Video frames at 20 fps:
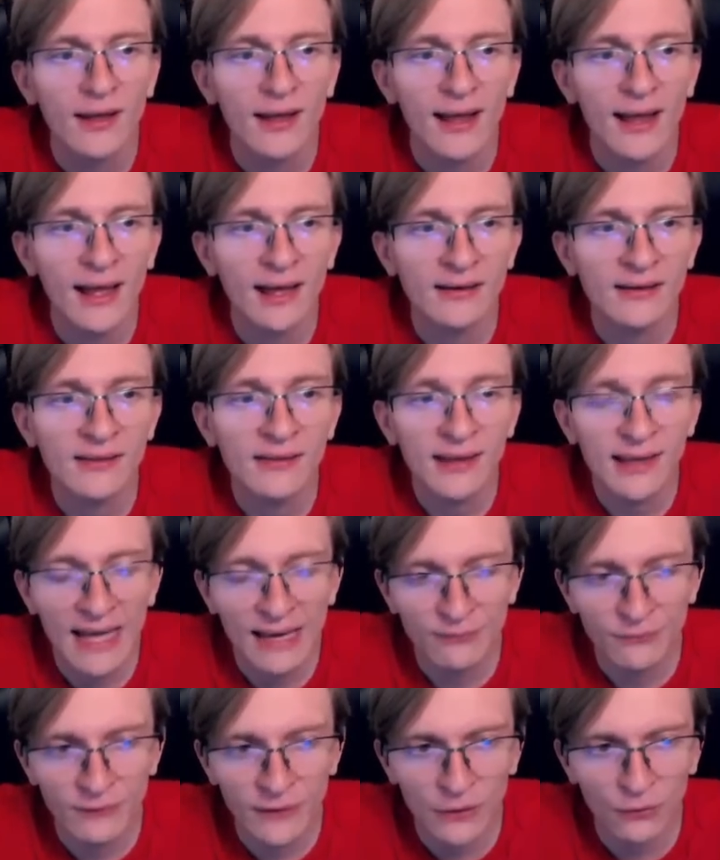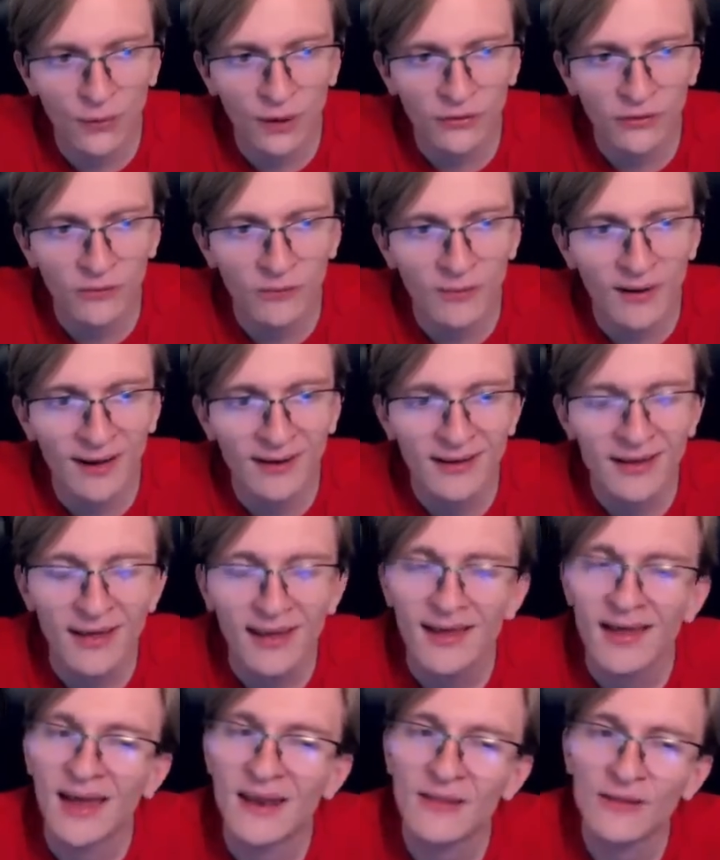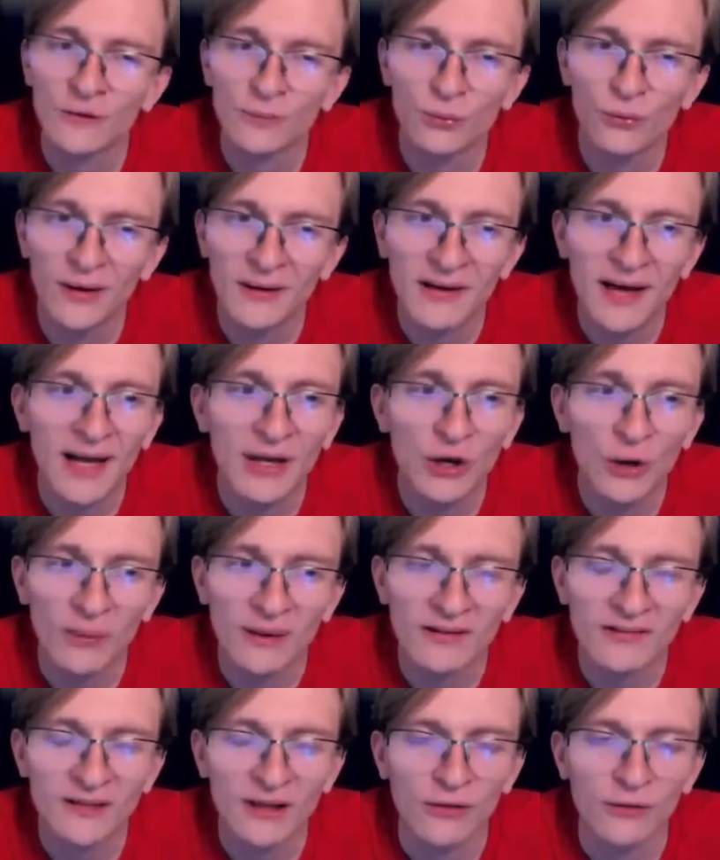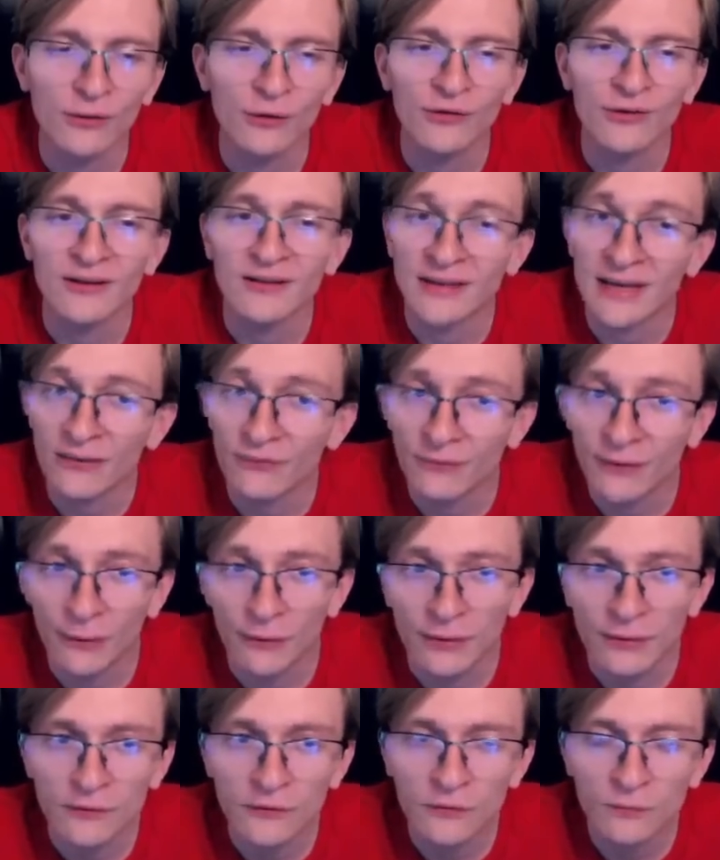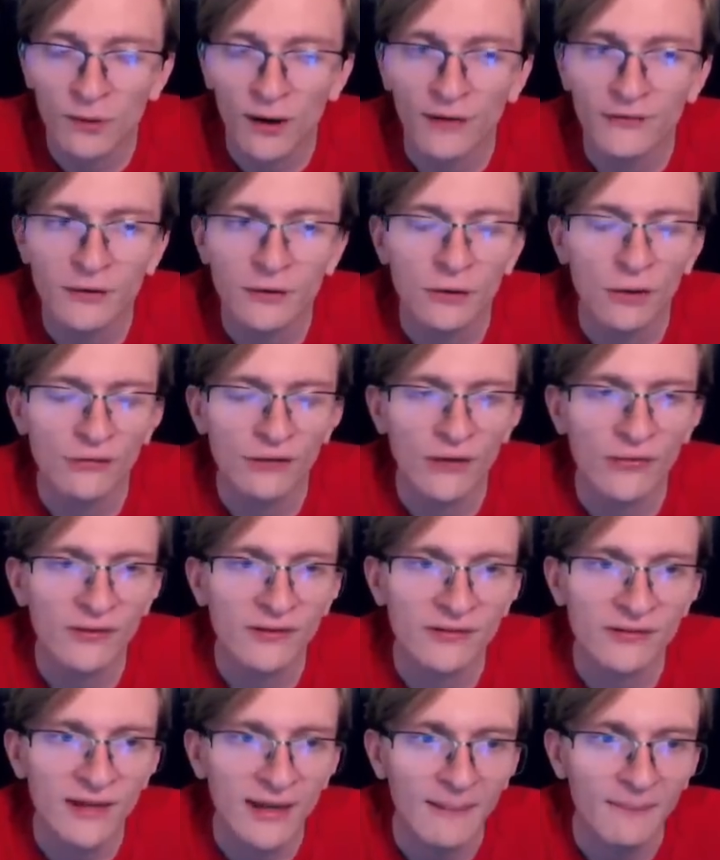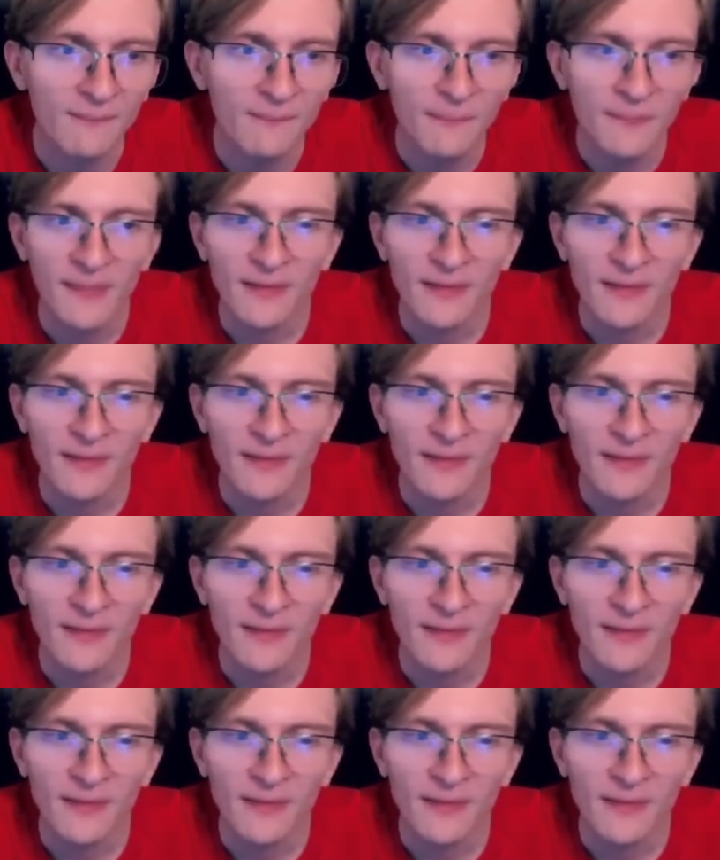And they have a Vigoroth in the back. And at this point, I know my Skeleturge is in a very good spot to close out this game.